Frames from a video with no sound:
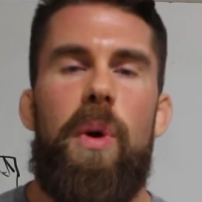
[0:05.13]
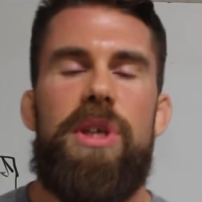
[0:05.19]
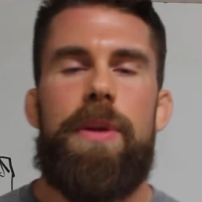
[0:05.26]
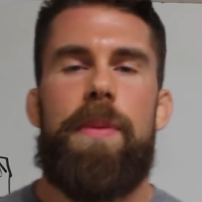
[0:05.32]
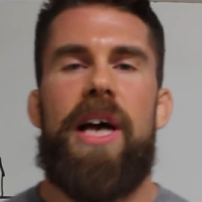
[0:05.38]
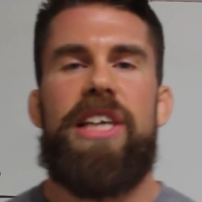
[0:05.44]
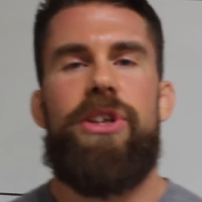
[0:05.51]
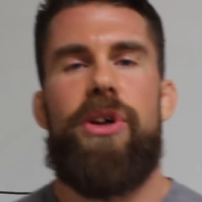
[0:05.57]
What's
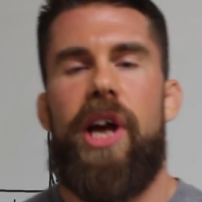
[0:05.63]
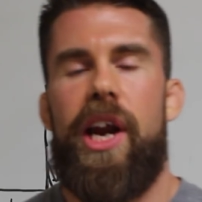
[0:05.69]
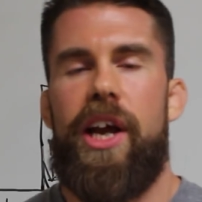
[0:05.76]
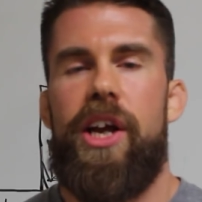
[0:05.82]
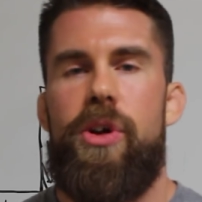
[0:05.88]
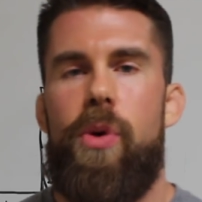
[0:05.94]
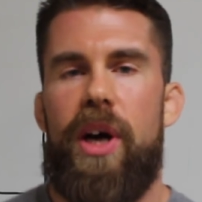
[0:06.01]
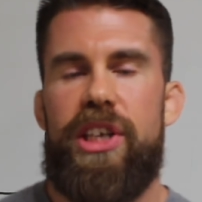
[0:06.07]
up, guys? So we got a
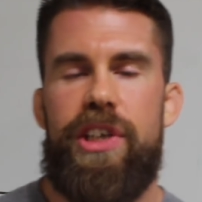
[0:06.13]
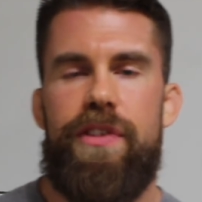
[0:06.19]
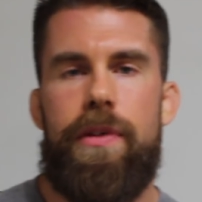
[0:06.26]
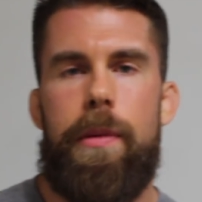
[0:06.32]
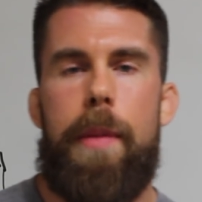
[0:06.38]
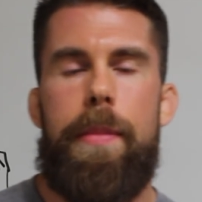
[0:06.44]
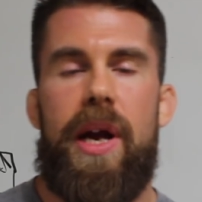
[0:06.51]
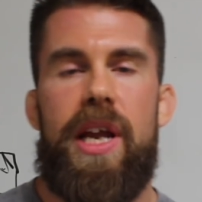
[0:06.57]
good question
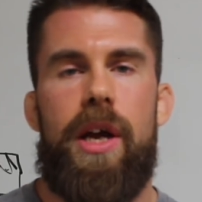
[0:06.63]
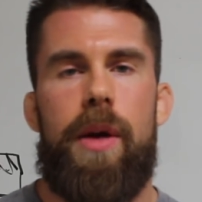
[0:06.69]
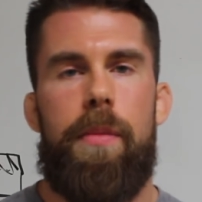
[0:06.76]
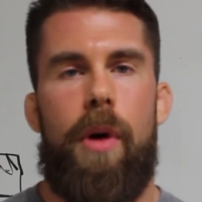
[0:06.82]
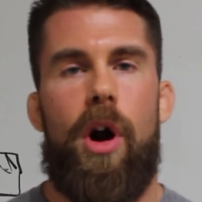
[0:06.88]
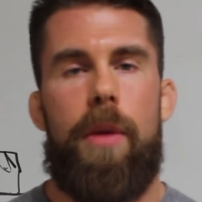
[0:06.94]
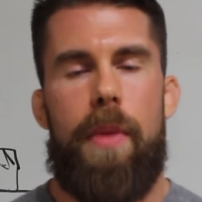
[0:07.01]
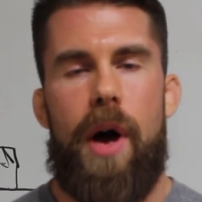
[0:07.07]
from my buddy
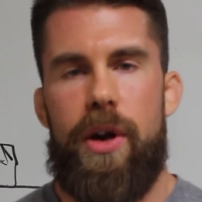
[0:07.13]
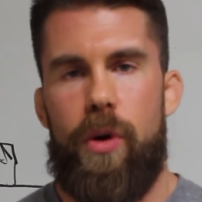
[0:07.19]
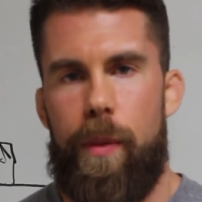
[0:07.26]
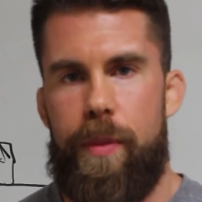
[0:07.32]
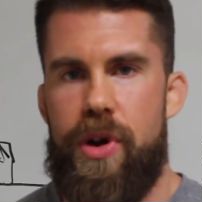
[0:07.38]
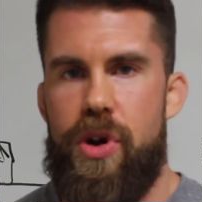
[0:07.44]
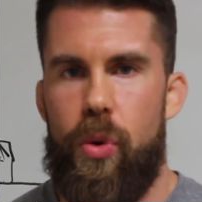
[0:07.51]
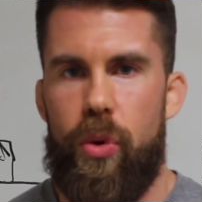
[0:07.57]
Armando
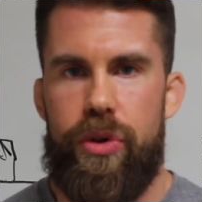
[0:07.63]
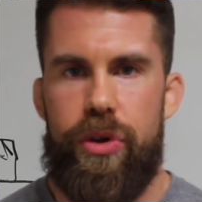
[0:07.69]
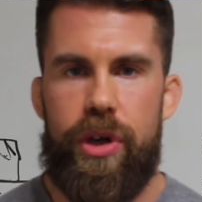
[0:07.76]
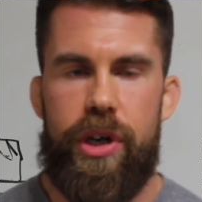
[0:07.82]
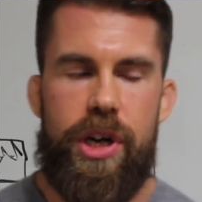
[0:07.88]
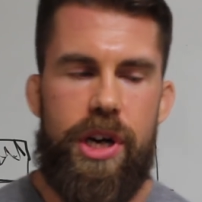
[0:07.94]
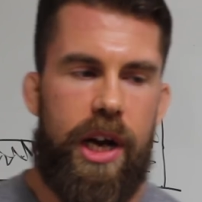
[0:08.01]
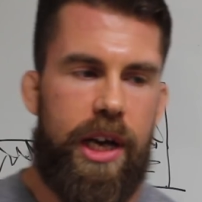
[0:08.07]
up in
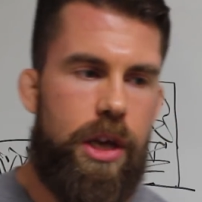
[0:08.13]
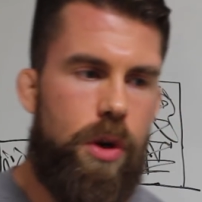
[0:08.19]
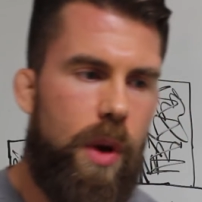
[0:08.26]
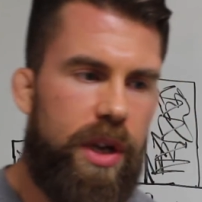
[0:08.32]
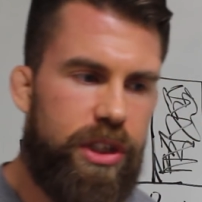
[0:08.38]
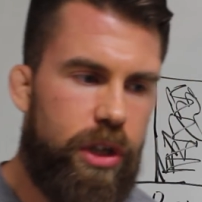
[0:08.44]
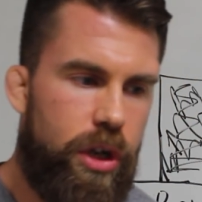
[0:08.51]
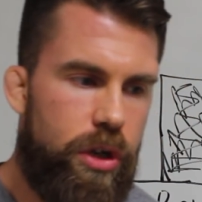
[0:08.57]
Northern Kentucky, who
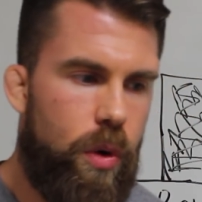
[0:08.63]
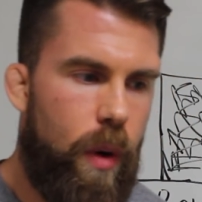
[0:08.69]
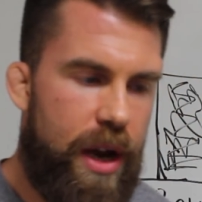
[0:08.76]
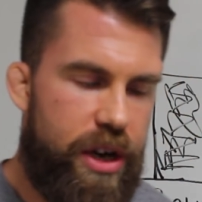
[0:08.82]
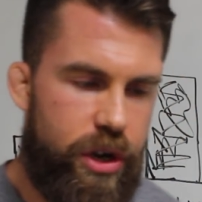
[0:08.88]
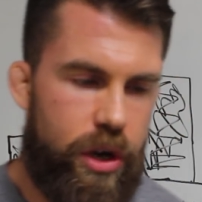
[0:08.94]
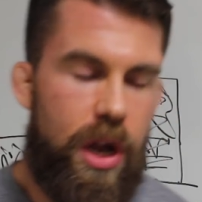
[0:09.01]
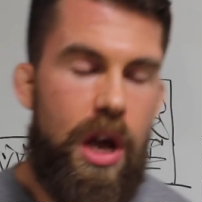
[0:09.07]
has a good
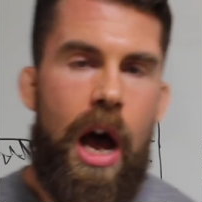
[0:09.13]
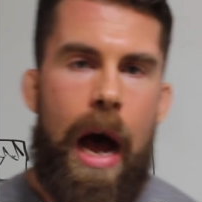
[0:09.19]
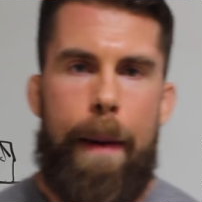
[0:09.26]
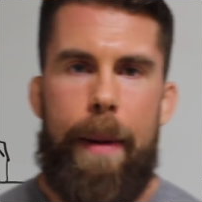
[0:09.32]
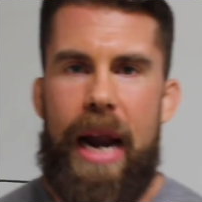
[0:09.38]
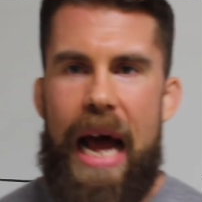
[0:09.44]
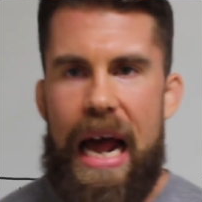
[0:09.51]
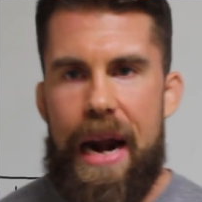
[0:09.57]
question
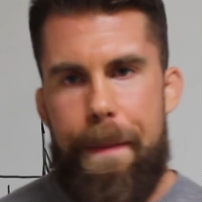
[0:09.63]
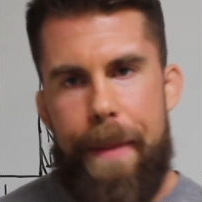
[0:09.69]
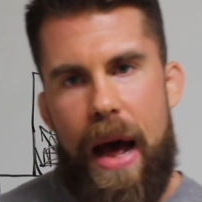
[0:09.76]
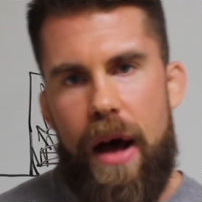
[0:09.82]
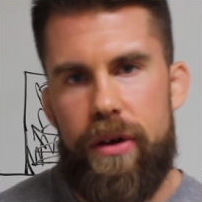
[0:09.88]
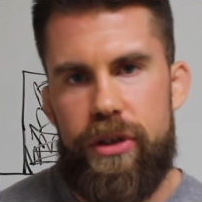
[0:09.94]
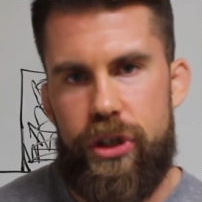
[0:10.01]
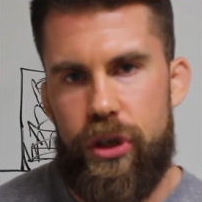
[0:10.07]
about how to
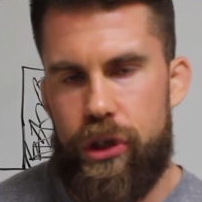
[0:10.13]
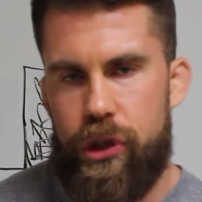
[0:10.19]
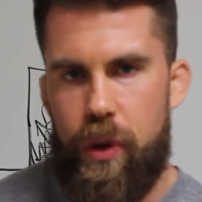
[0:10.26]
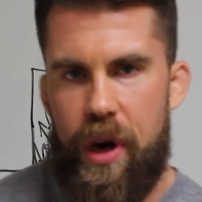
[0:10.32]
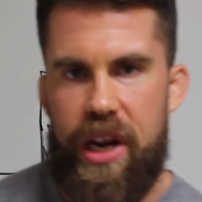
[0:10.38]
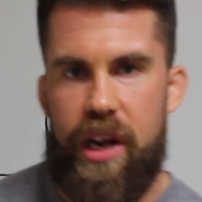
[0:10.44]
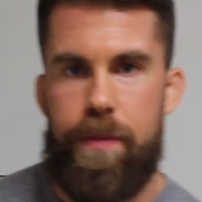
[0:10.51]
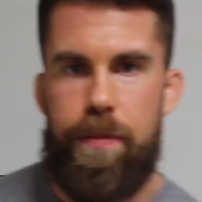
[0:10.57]
balance your
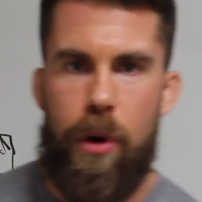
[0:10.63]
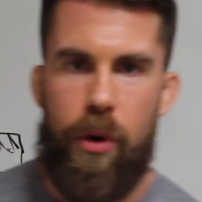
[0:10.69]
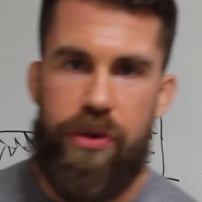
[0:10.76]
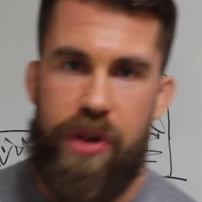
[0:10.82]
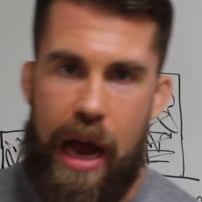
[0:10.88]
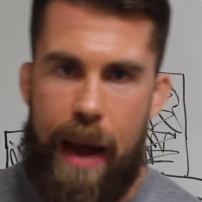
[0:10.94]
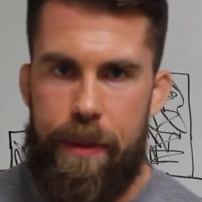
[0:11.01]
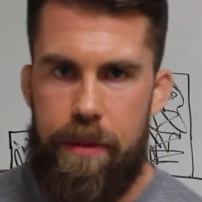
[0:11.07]
training
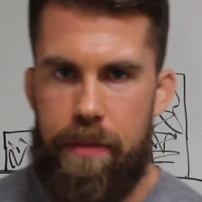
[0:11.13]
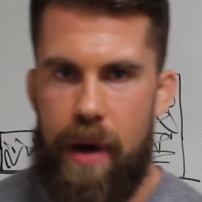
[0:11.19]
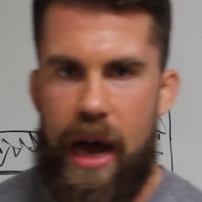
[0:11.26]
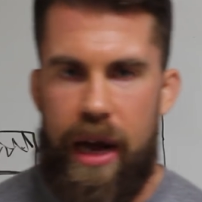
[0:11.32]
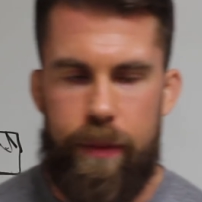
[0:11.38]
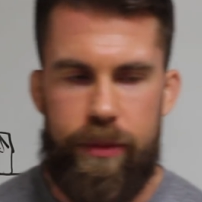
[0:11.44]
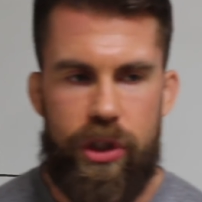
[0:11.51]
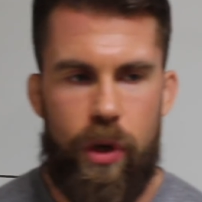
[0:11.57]
both top and bottom.